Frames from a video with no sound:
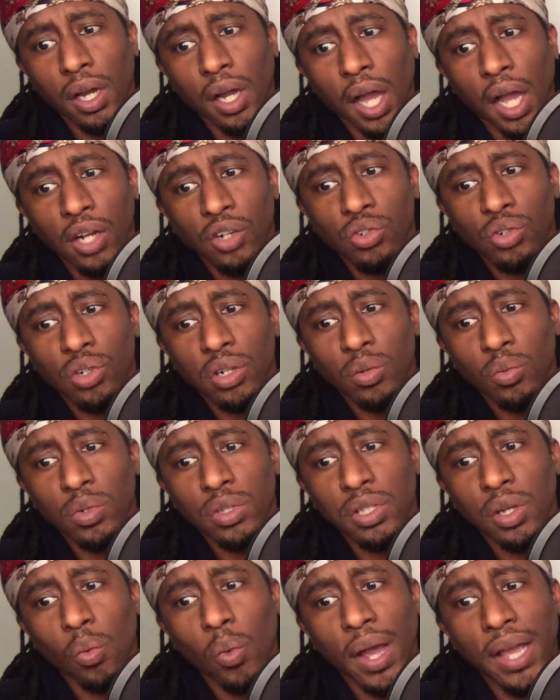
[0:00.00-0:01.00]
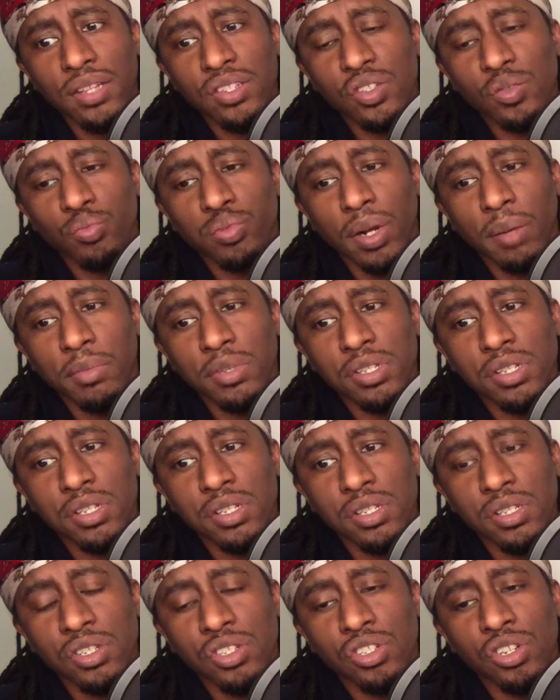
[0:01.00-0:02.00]
I grew up with a white
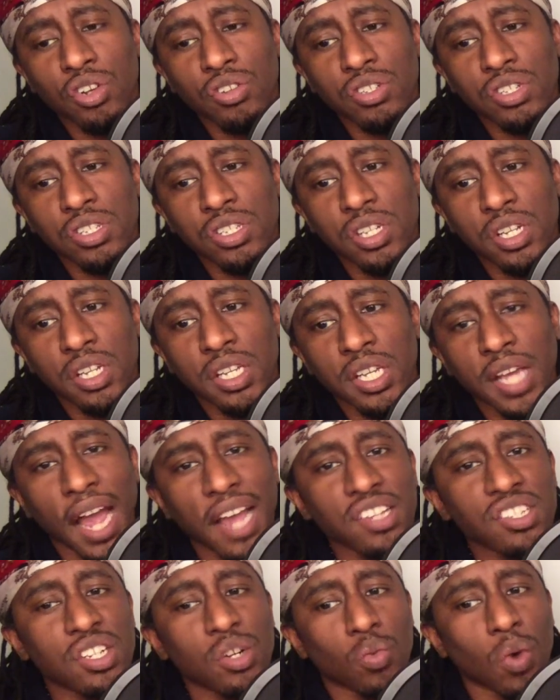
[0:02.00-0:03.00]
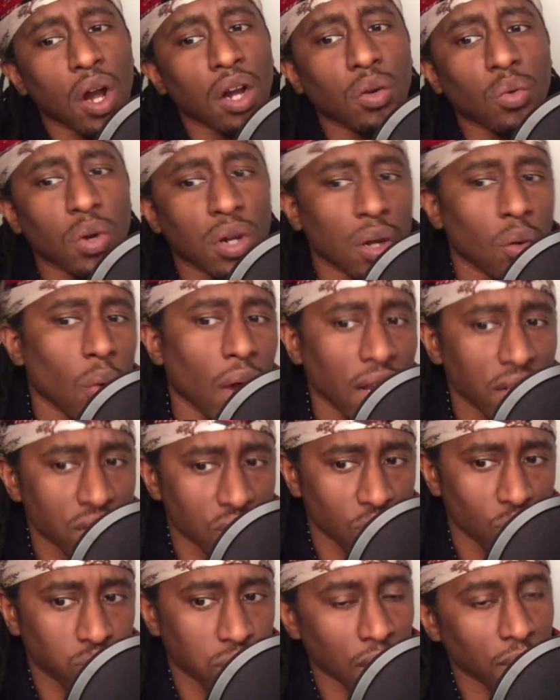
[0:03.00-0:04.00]
supremacist in Jersey City. I used to work with a white
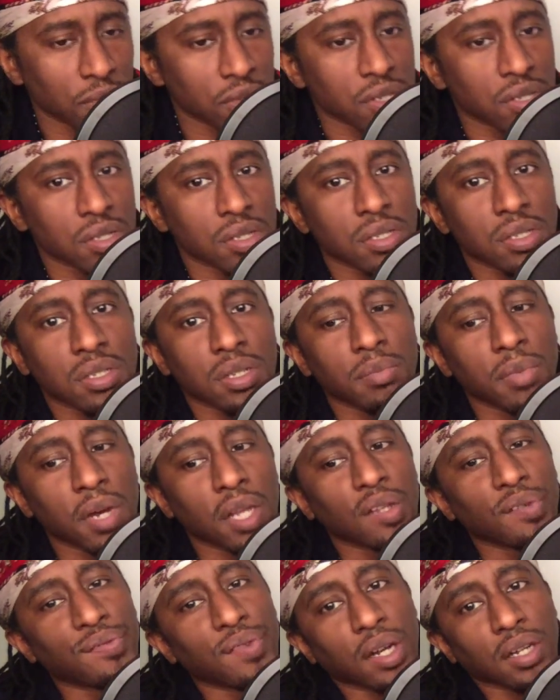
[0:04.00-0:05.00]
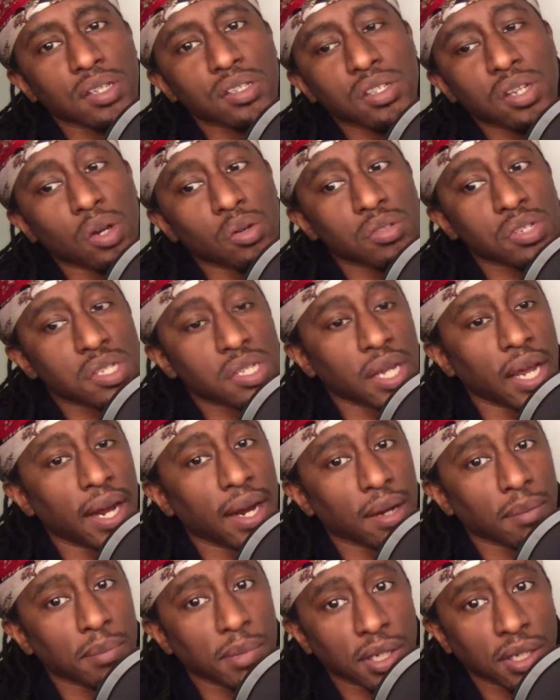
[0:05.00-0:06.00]
supremacist. The motherfuckers don't
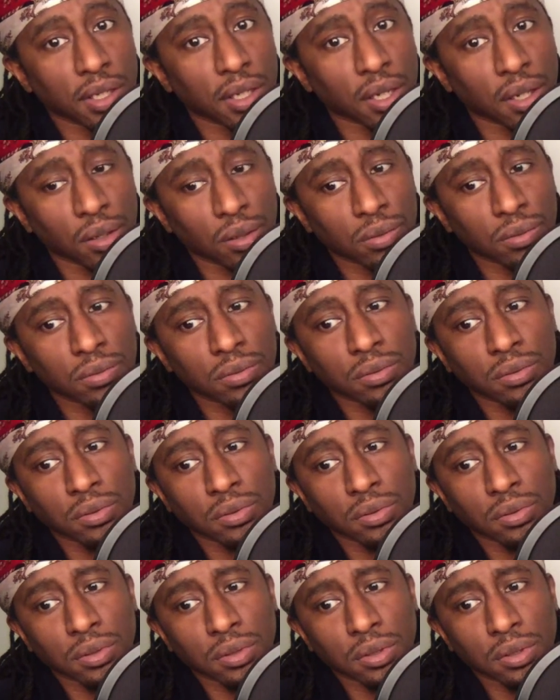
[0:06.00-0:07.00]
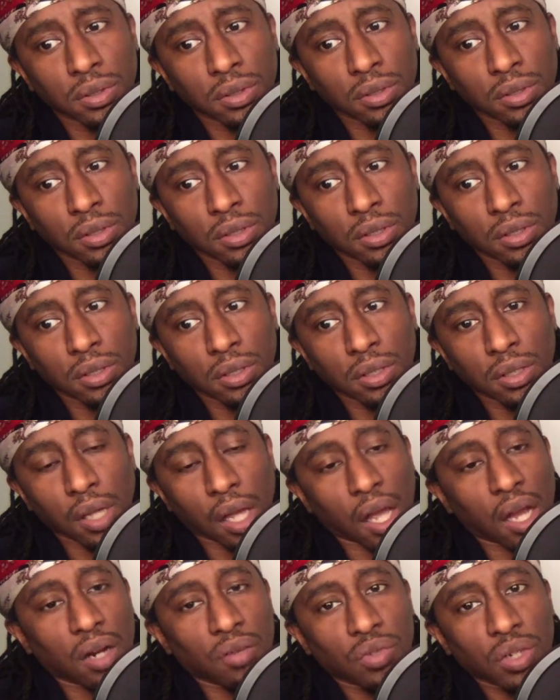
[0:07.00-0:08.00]
scare me, yo.
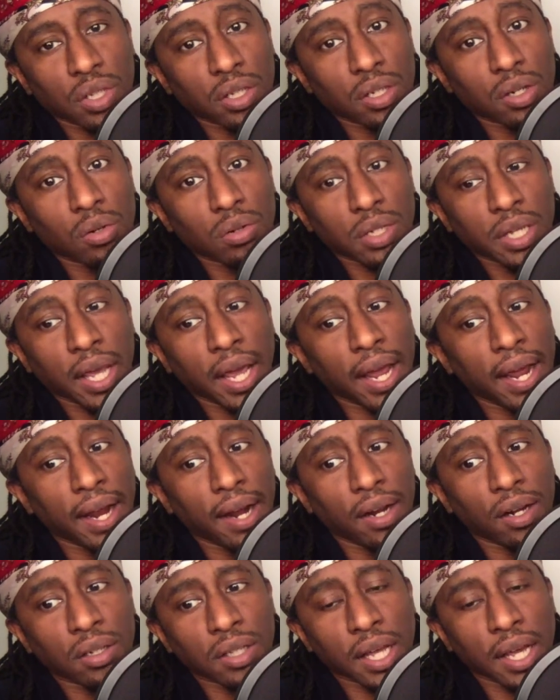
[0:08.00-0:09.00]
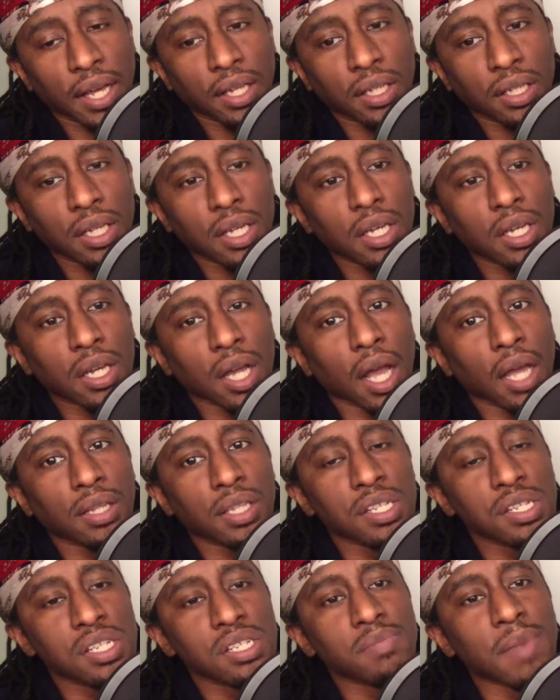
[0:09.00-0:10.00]
I really don't care. Like,
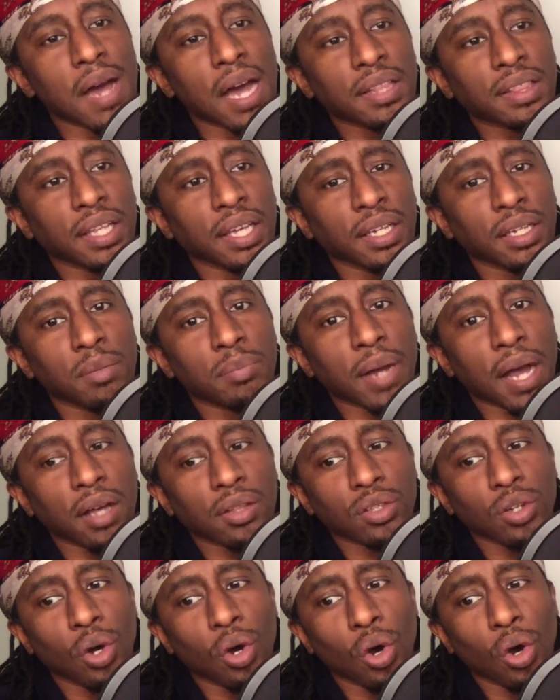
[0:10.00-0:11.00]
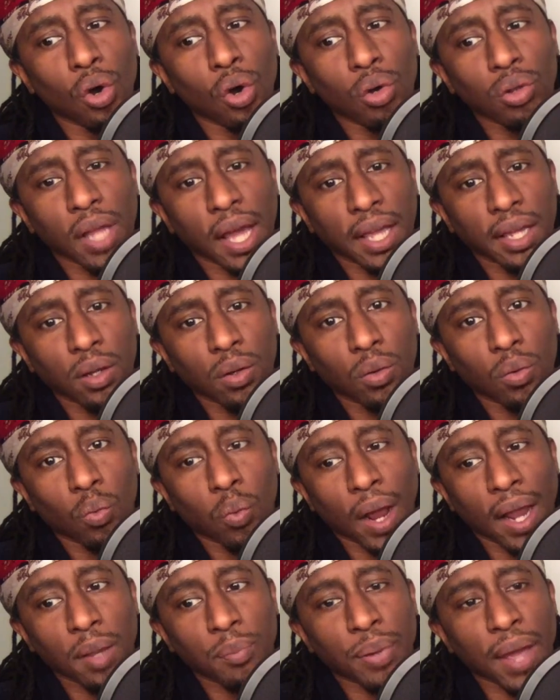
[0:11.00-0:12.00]
this is my thing about the whole like
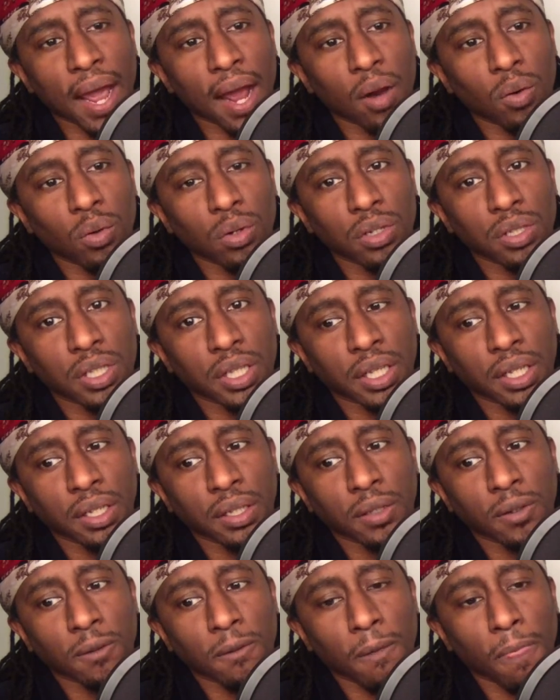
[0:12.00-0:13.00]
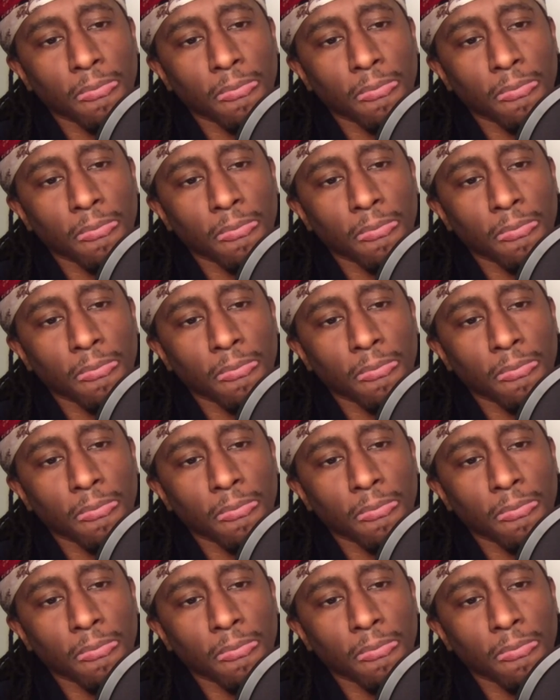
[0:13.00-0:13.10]
white power thing.